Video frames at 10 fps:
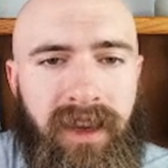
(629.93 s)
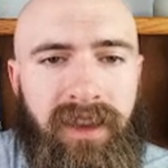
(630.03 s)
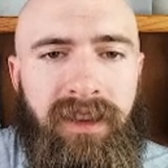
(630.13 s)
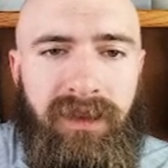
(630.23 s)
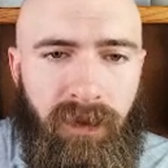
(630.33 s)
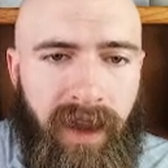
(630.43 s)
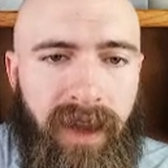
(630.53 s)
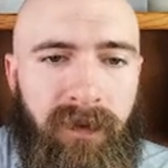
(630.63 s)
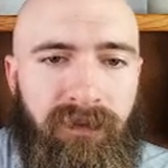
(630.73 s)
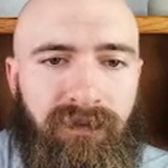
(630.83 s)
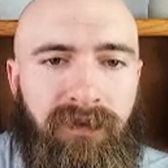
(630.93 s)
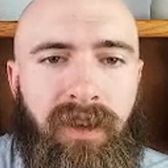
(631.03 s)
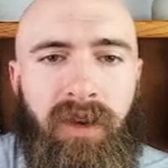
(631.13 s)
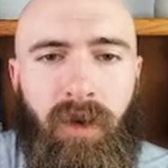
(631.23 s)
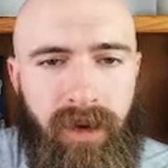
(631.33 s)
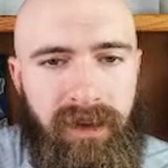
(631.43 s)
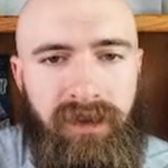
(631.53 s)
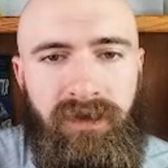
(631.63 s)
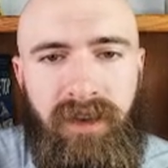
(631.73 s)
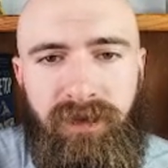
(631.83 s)
Get this right, according
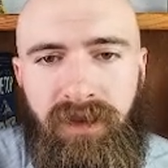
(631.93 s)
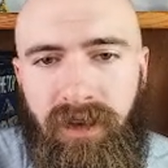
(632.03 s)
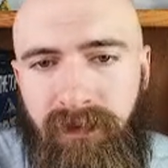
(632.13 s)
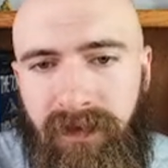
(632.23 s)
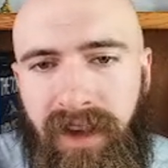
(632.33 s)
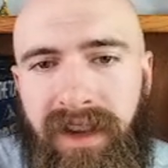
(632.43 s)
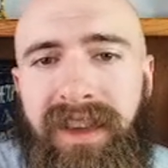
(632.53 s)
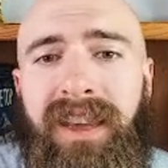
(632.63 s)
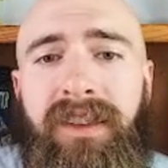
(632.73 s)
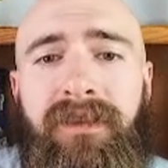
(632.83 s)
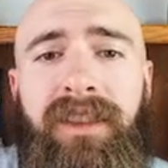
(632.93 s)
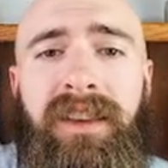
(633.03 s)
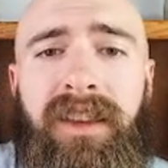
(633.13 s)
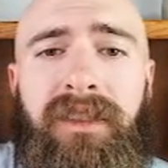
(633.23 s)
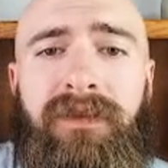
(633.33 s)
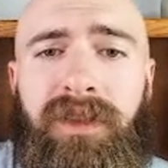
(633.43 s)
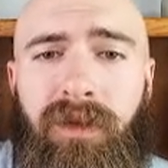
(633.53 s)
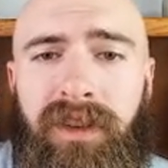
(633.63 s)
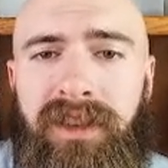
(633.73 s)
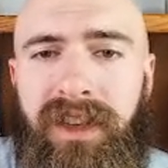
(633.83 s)
to Scripture, and even if
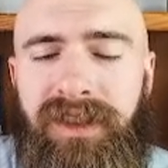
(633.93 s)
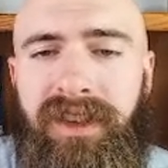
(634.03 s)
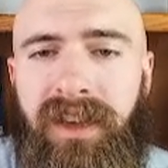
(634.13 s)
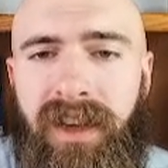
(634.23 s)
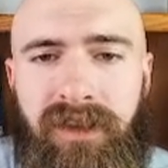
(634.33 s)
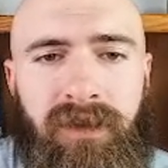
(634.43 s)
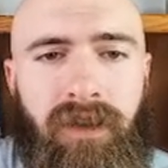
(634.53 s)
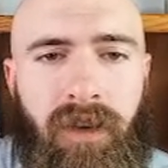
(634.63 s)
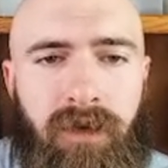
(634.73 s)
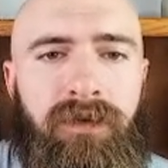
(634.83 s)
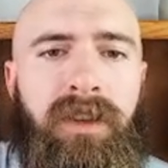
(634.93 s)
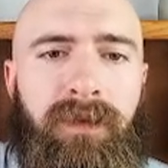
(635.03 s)
you are teaching in your own